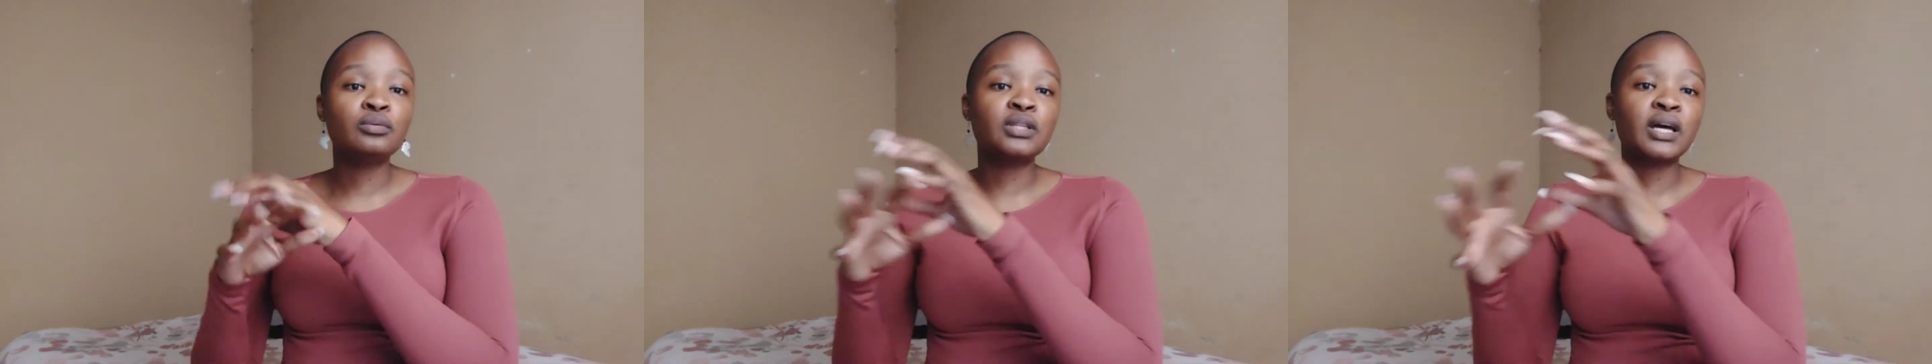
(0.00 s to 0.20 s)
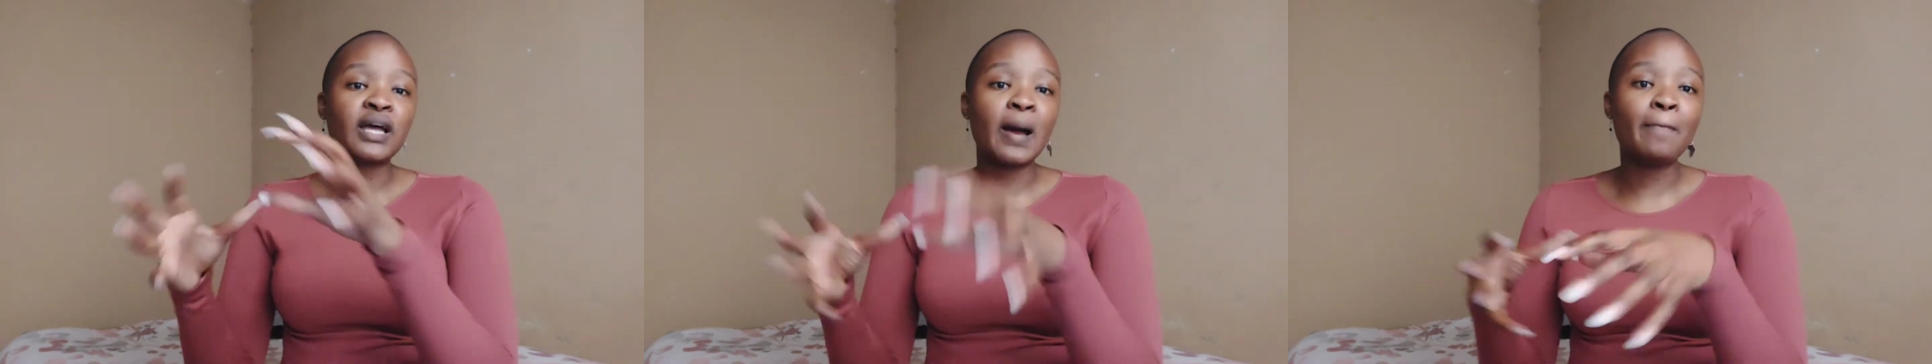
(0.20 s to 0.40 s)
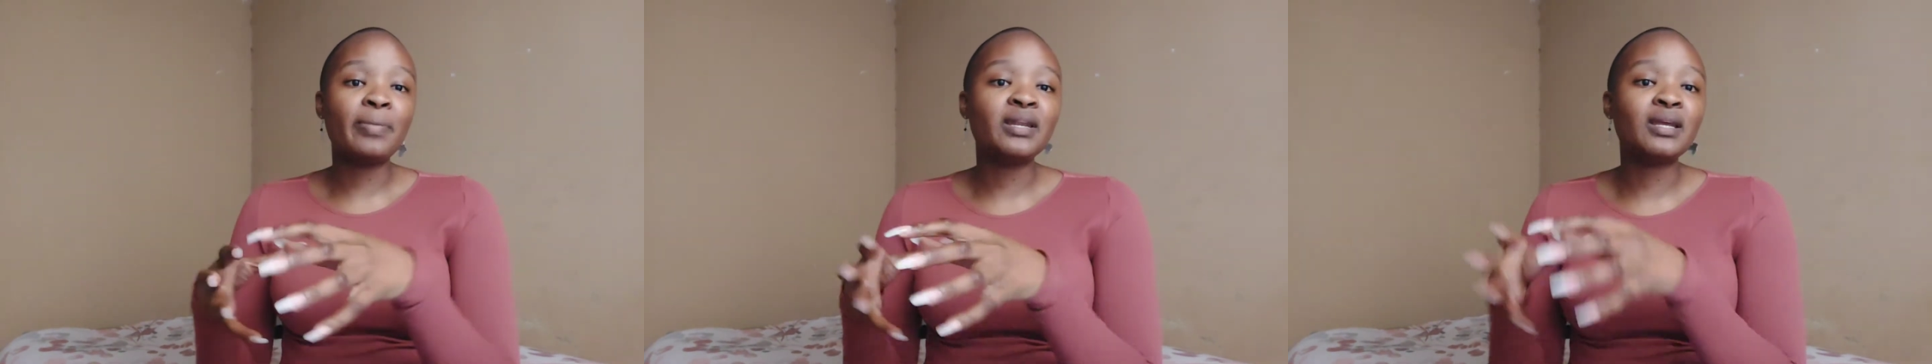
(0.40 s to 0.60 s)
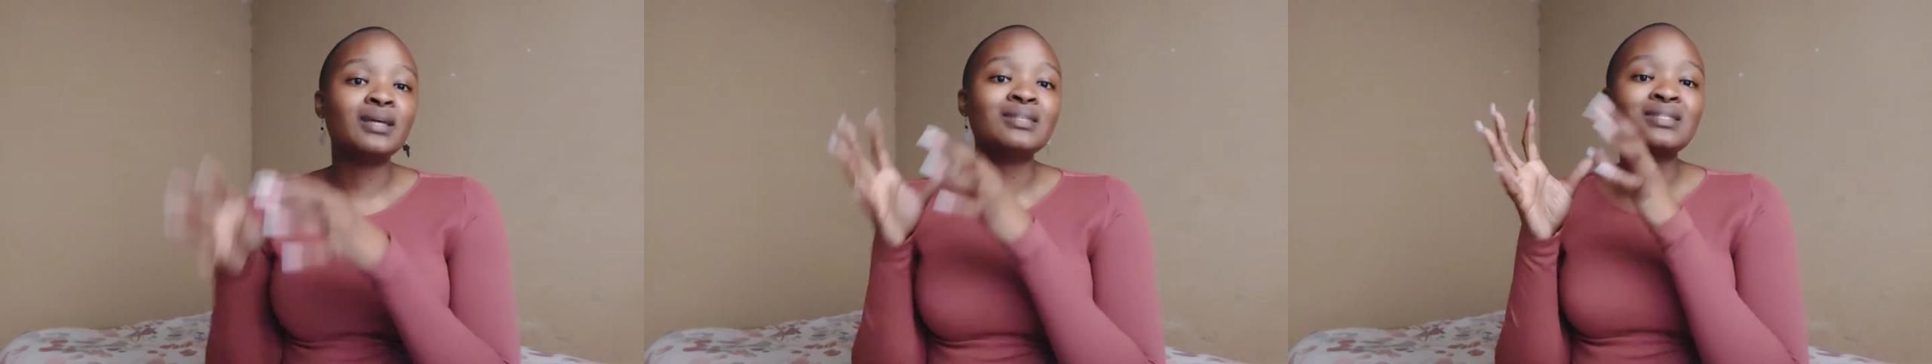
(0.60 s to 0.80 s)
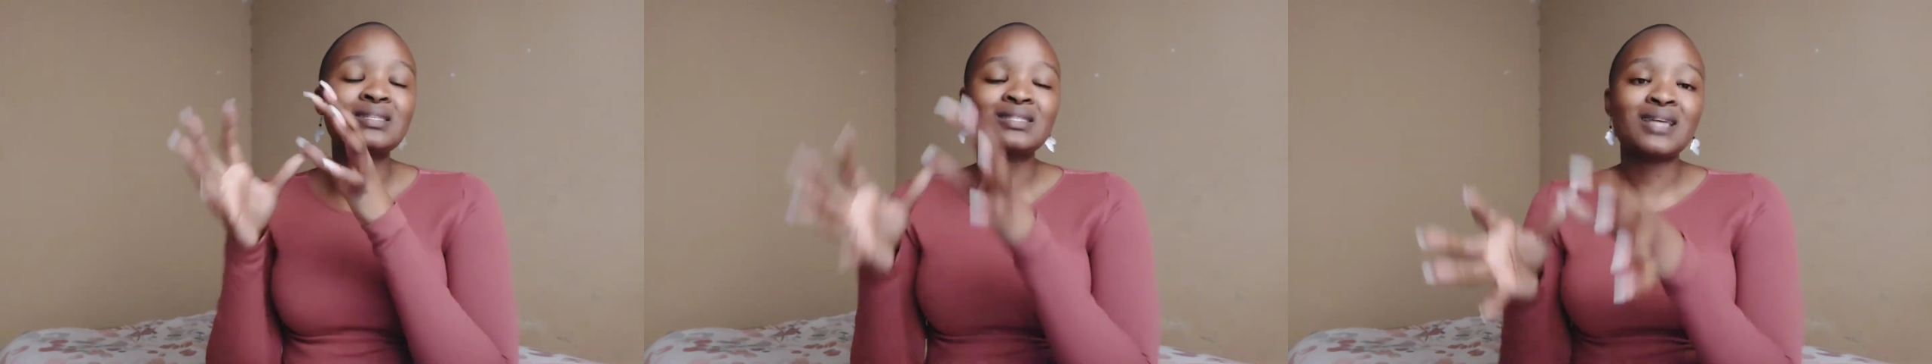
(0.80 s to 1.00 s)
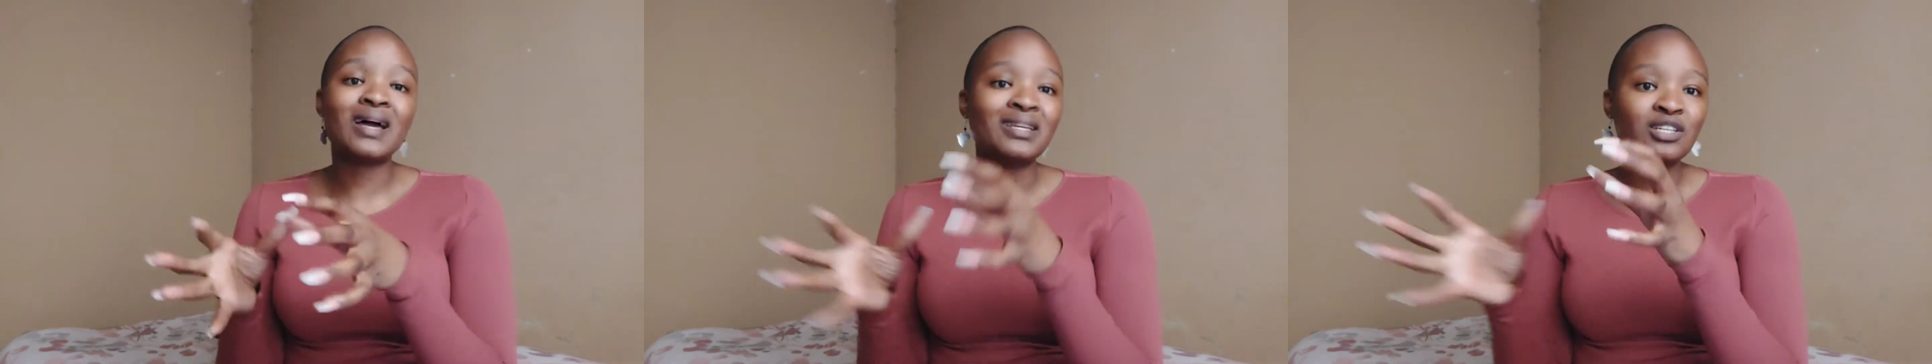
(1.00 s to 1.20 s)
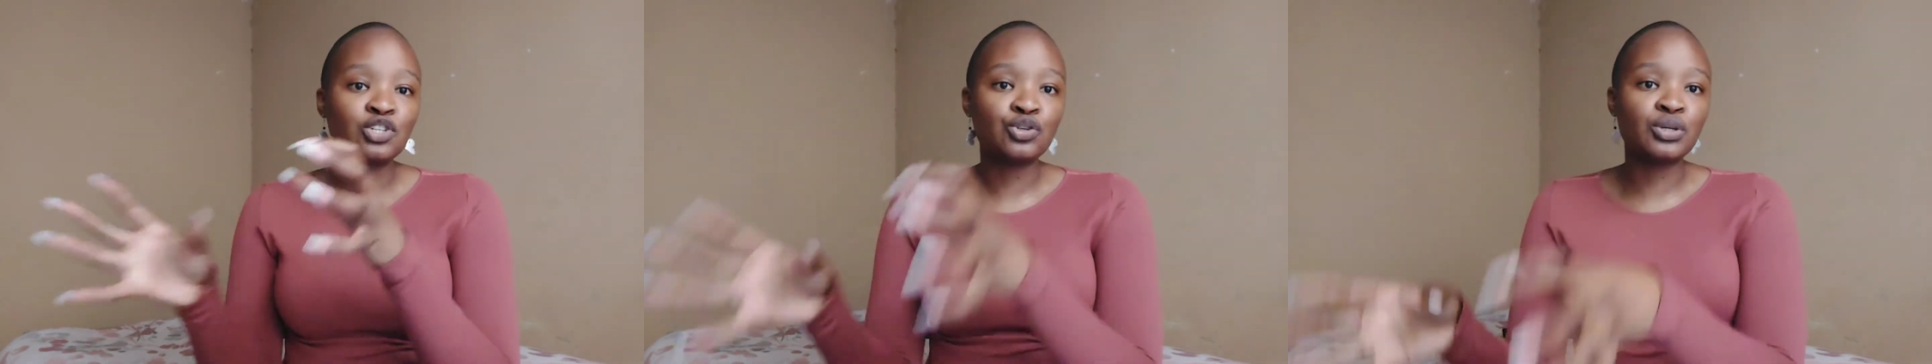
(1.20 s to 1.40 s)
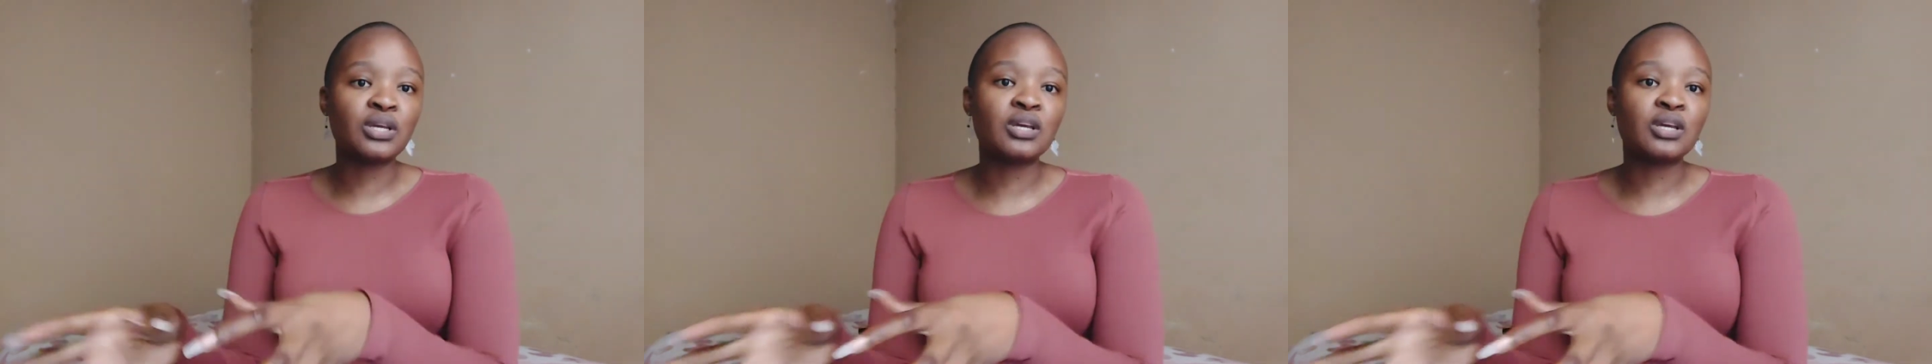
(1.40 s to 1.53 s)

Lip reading: the company has decided to